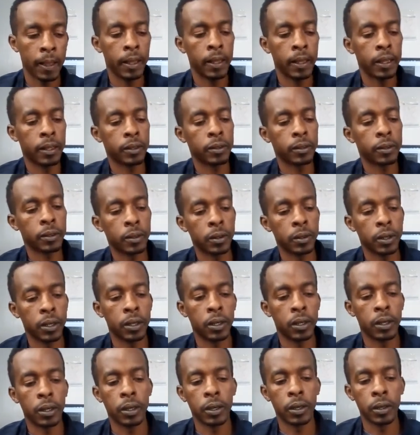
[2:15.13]

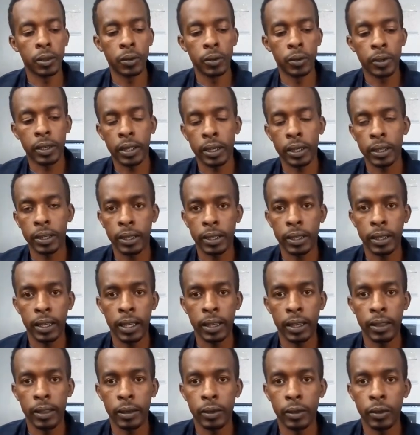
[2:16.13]
So you can
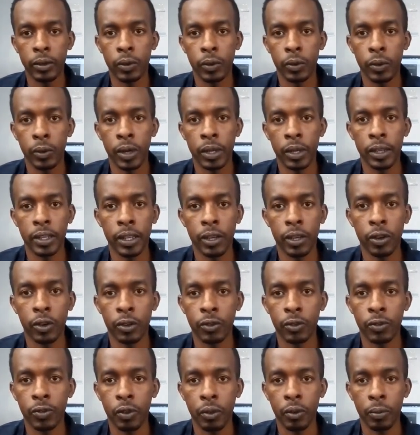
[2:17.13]
either do a D chord
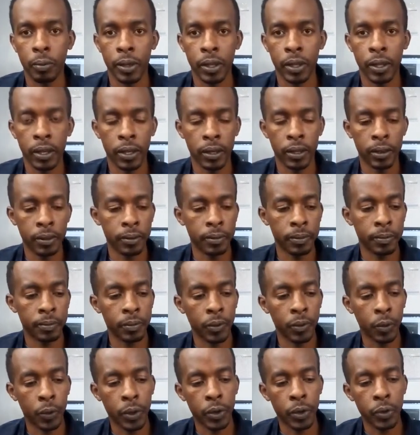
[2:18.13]
from here,
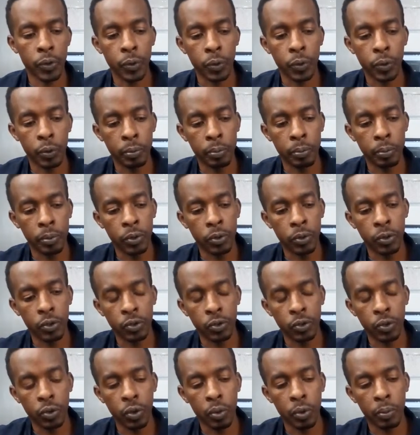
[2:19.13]
where you
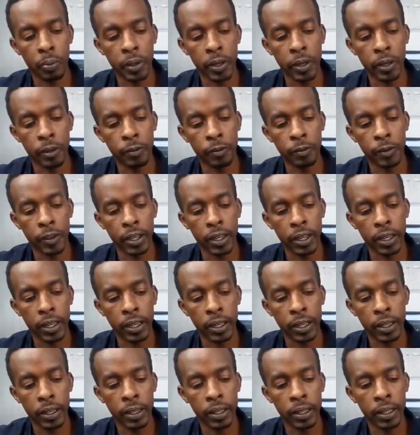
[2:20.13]
use your middle
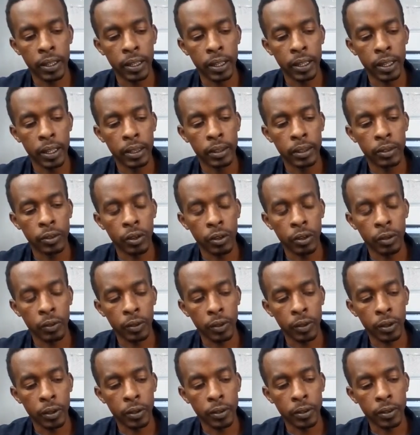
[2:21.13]
finger on
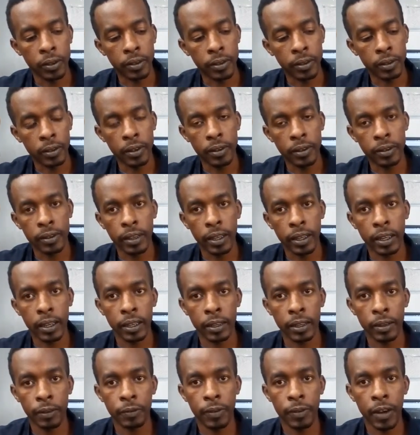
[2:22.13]
the
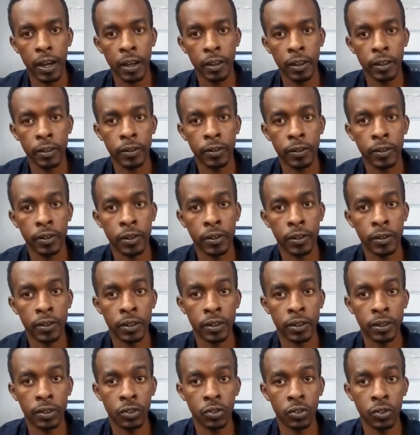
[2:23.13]
first
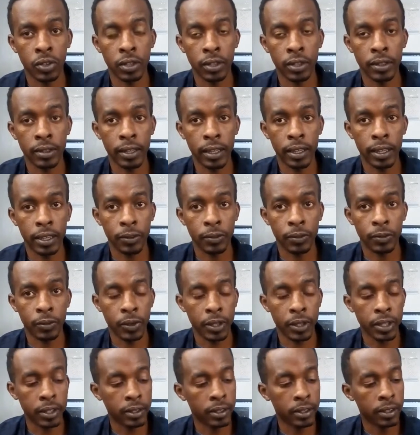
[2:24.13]
string, second
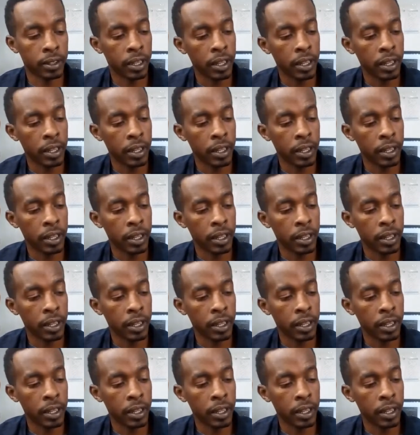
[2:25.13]
fret,